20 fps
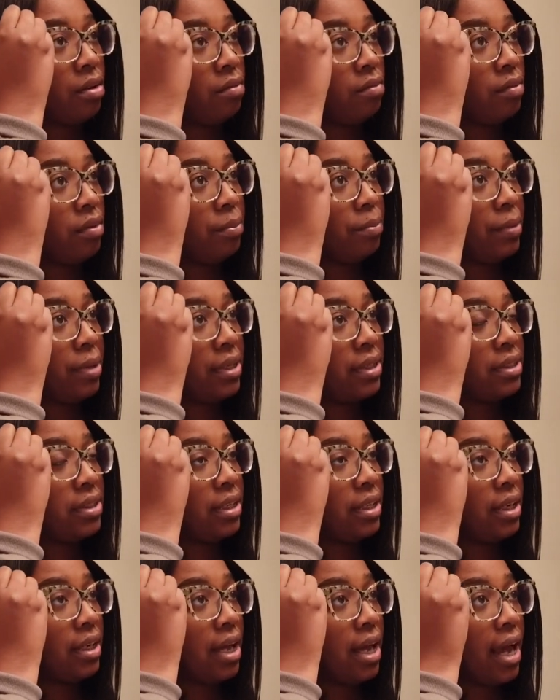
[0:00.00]
we're
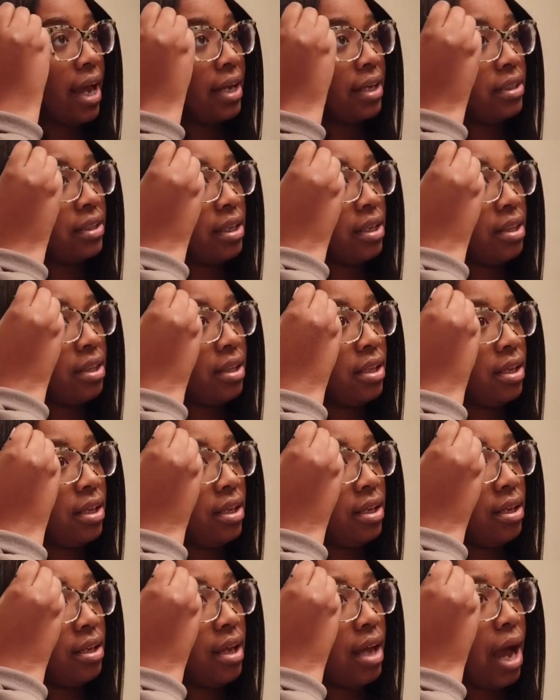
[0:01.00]
meeting at
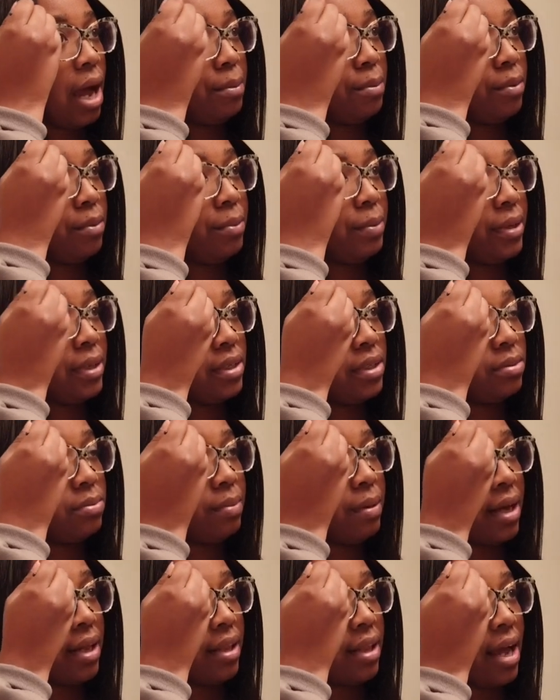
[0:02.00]
the Applebee's
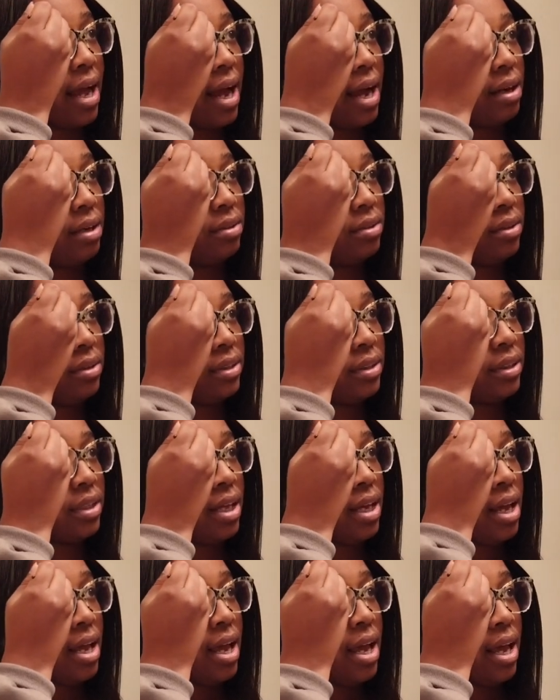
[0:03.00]
by the house,
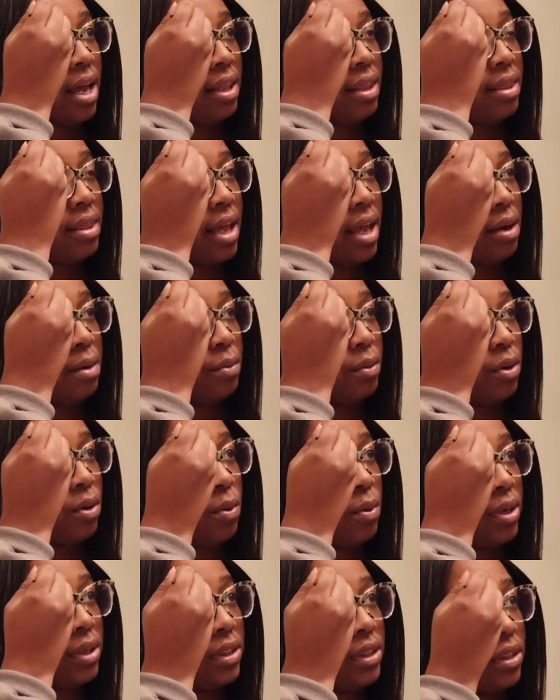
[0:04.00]
and then we're
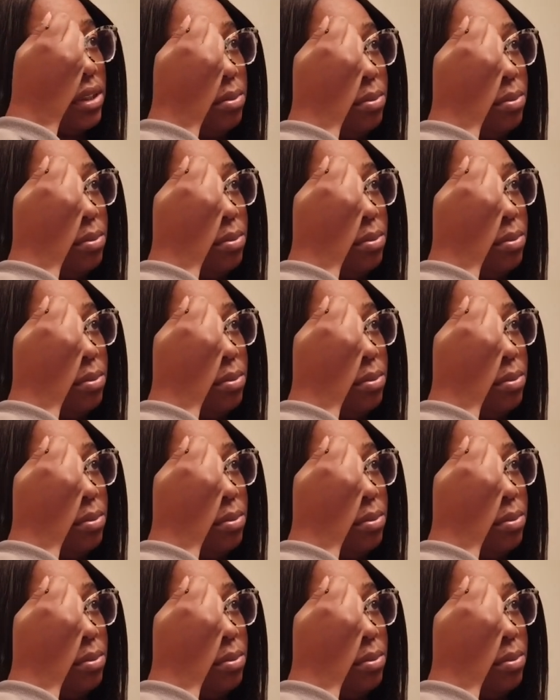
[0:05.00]
going to